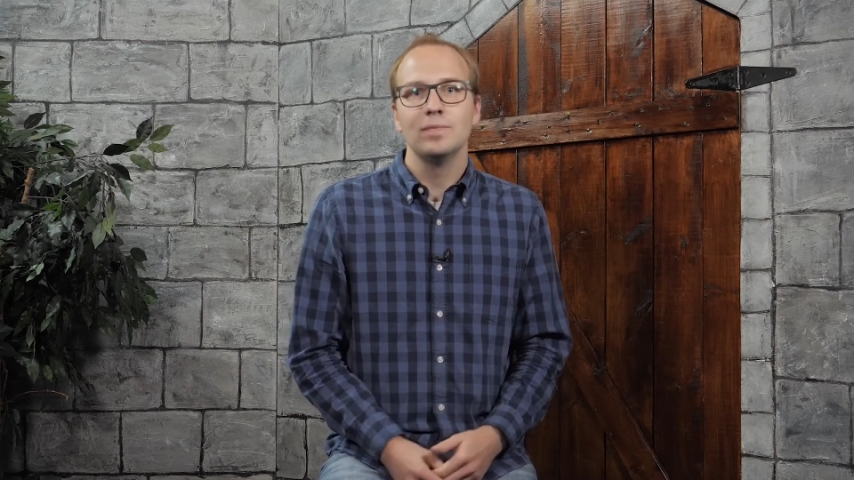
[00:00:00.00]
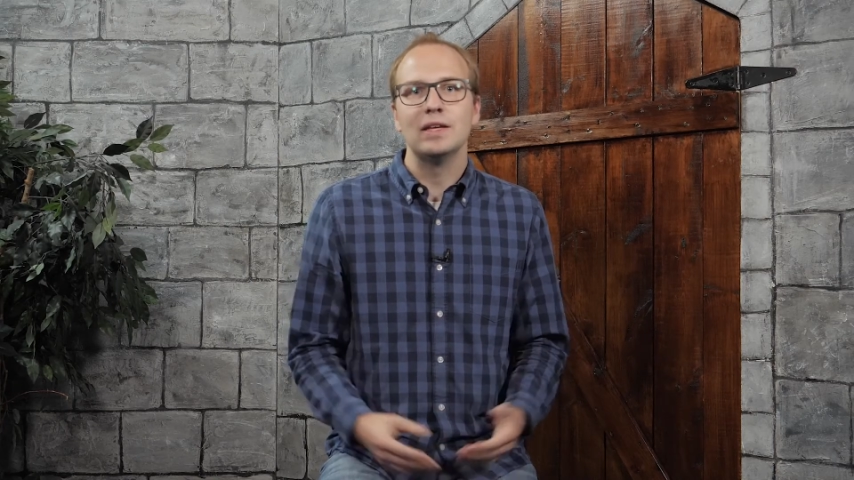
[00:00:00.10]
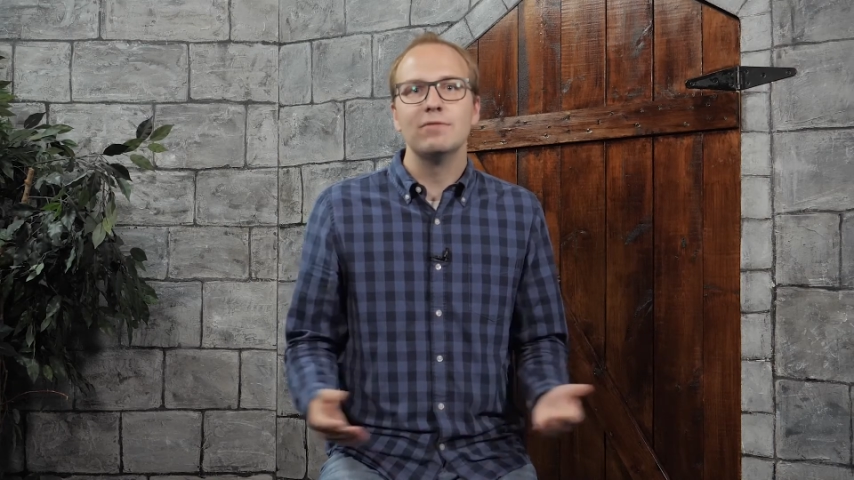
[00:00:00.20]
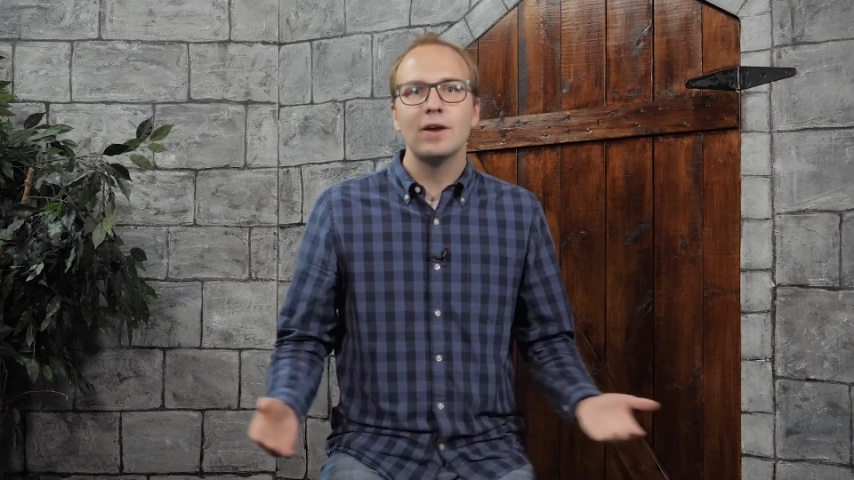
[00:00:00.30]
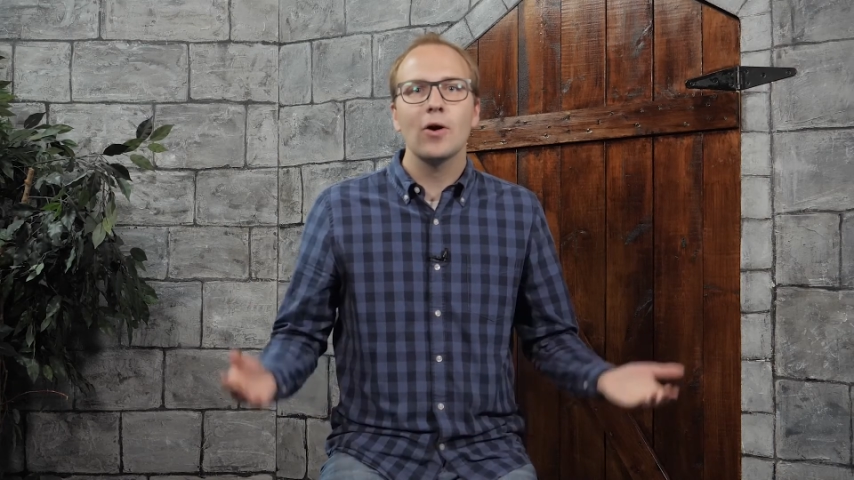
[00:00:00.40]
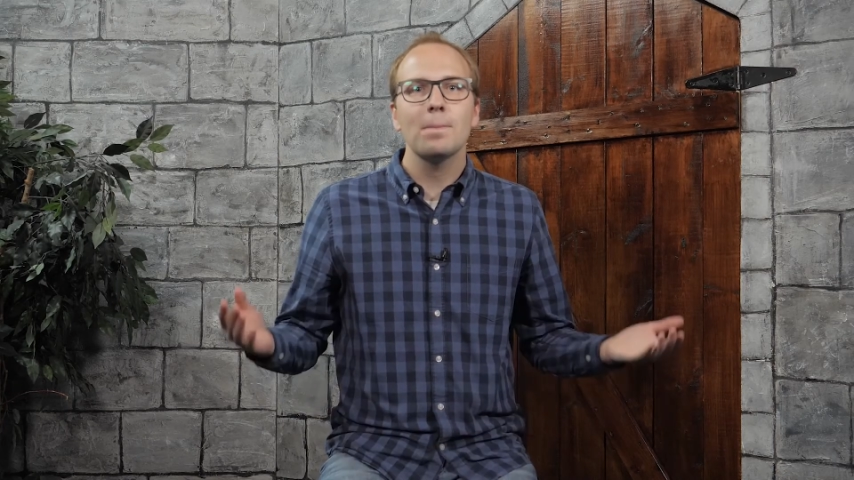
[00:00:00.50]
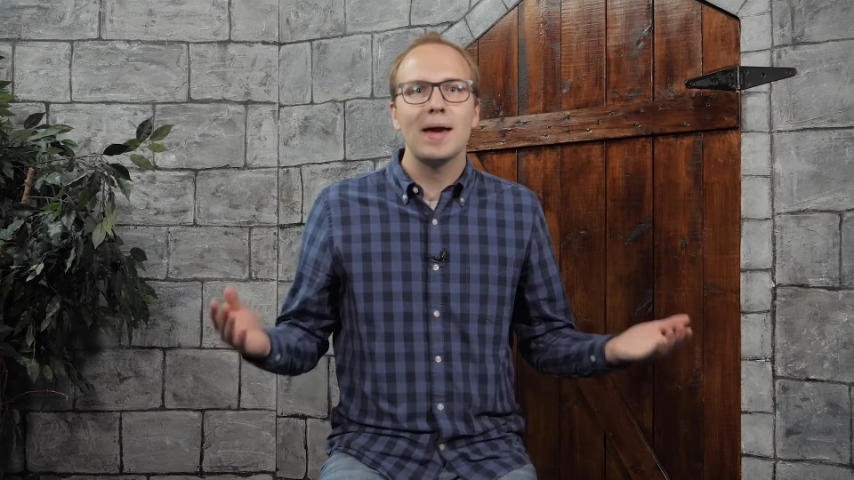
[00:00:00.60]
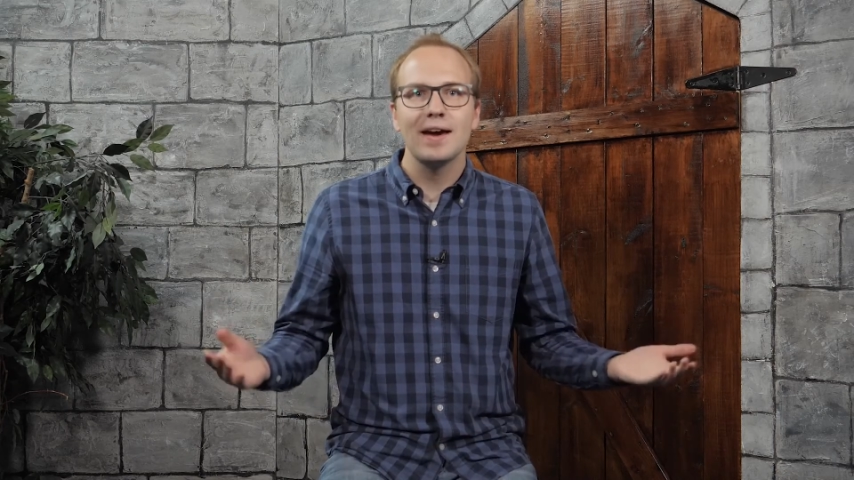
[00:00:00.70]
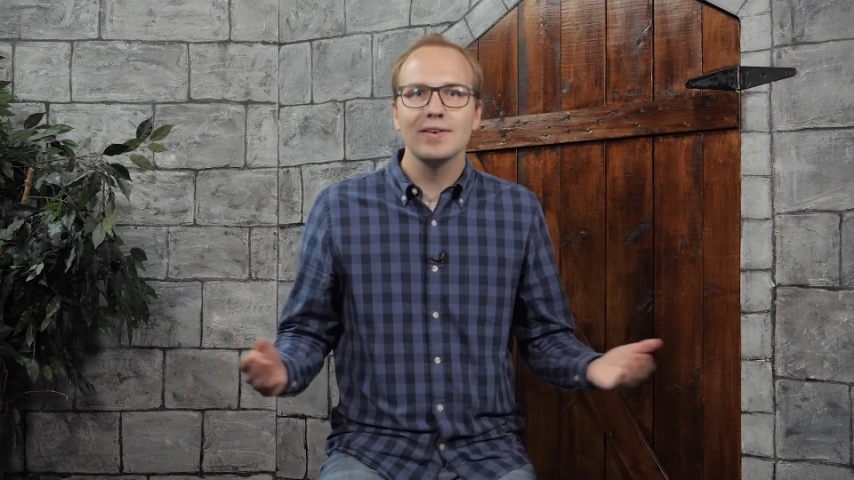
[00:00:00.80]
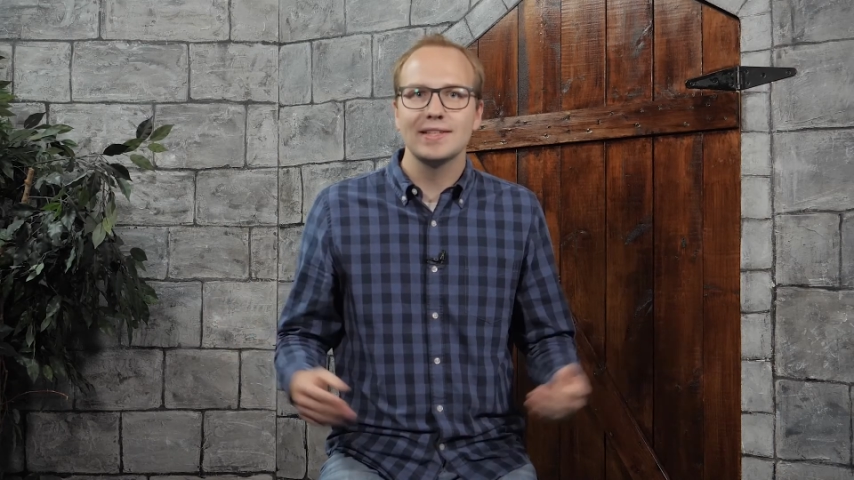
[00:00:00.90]
Even our
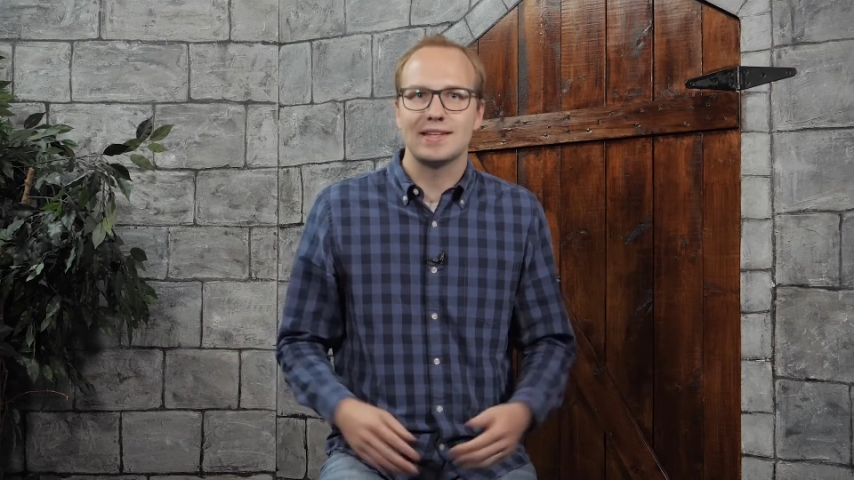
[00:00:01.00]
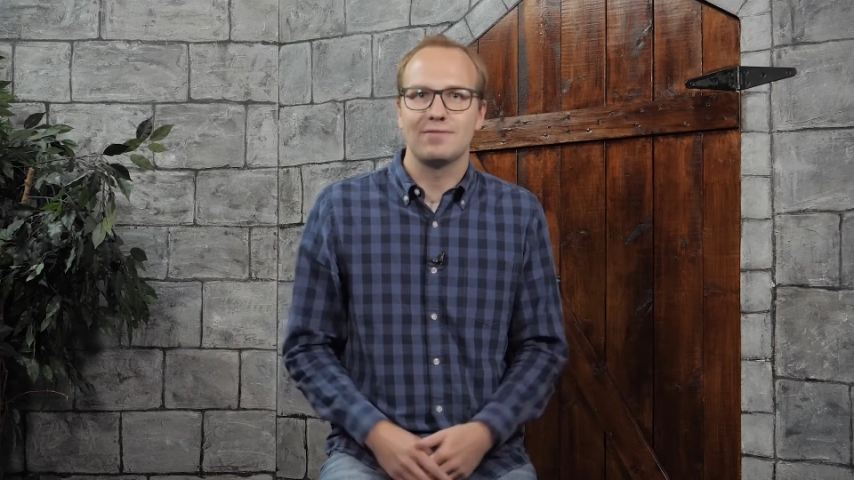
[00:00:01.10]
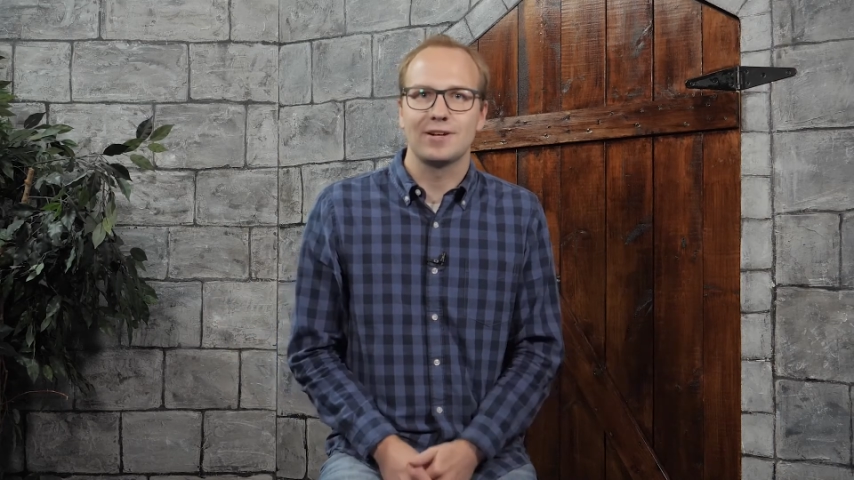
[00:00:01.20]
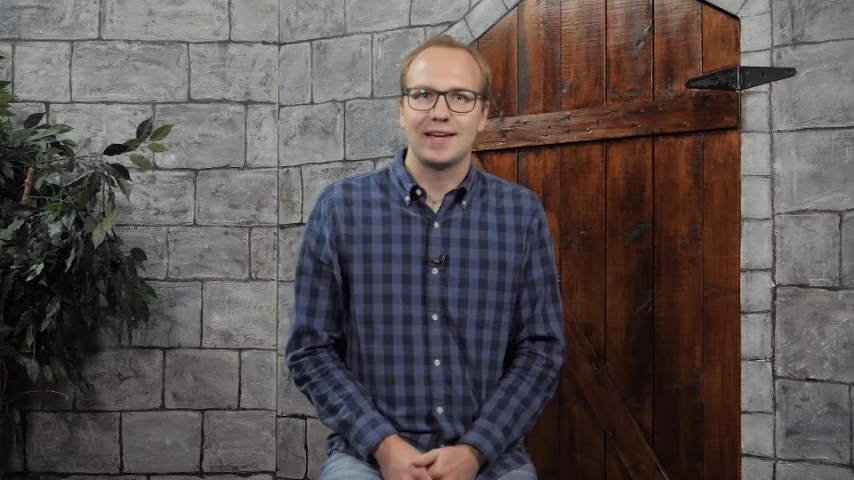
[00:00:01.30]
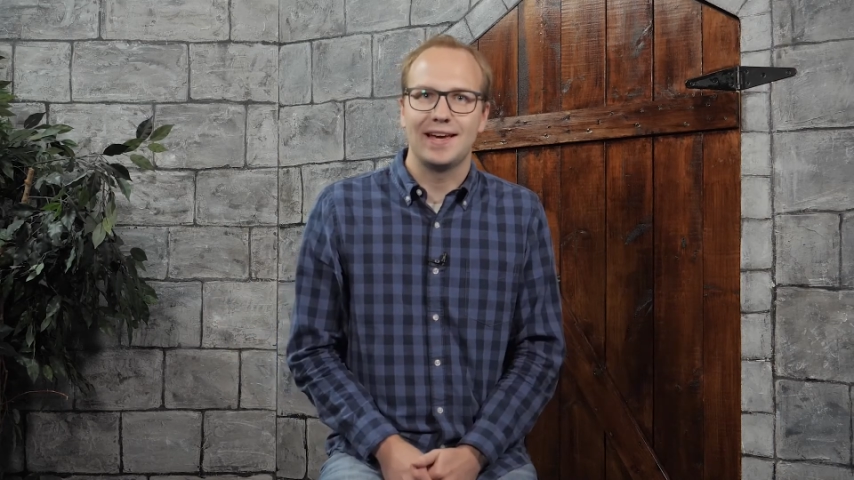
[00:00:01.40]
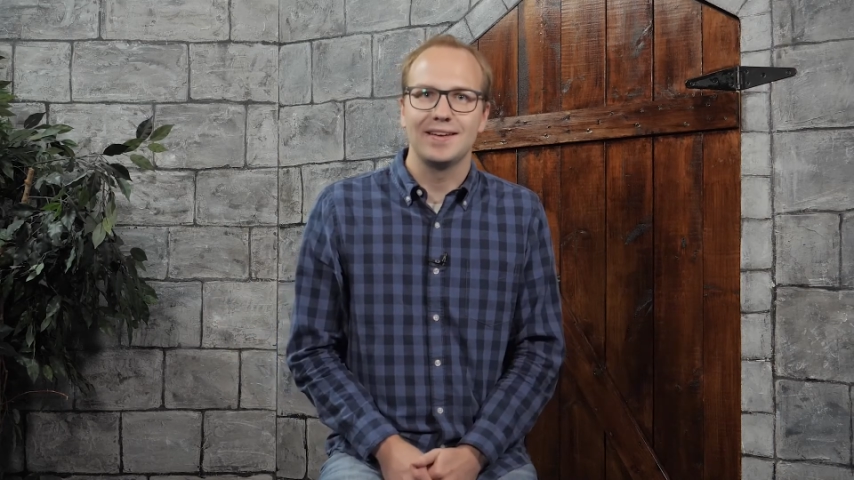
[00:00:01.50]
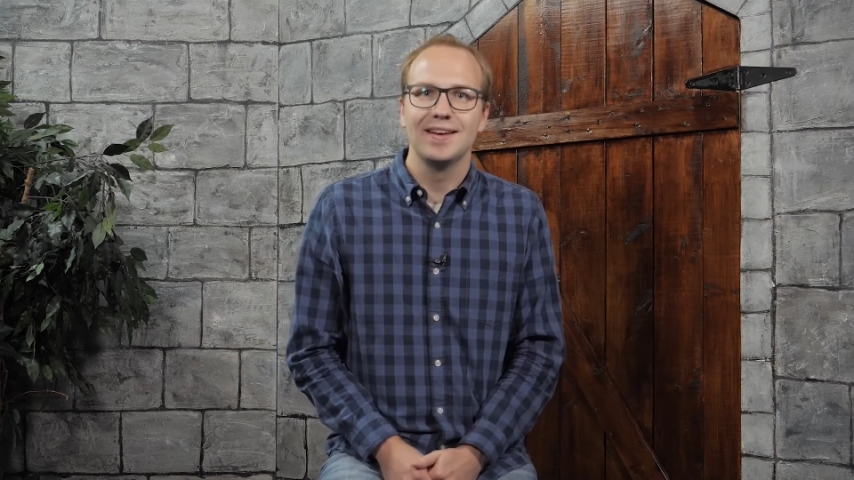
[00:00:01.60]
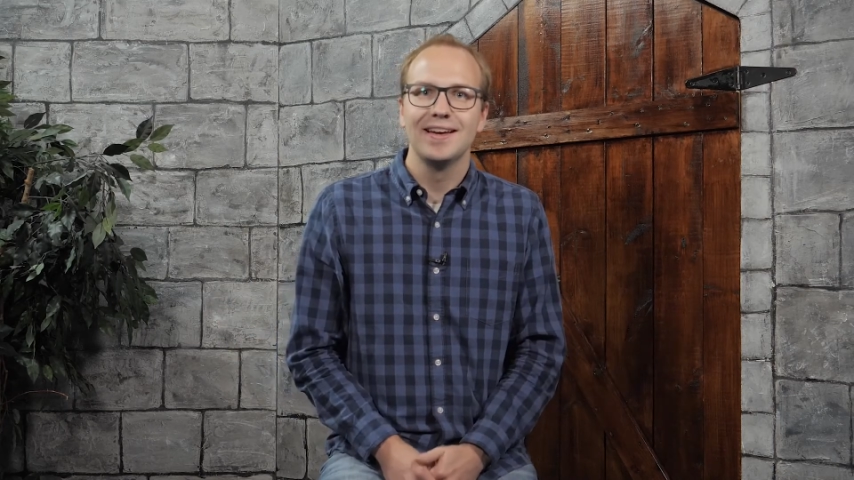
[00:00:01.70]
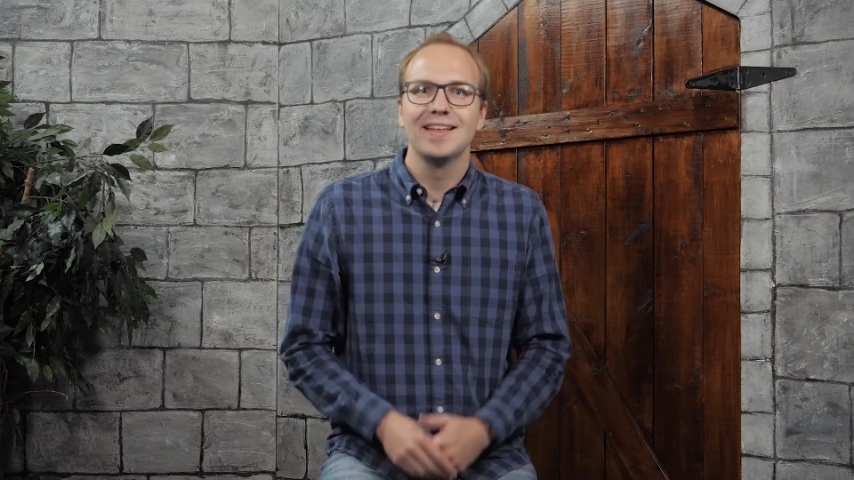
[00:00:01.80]
parents ever can.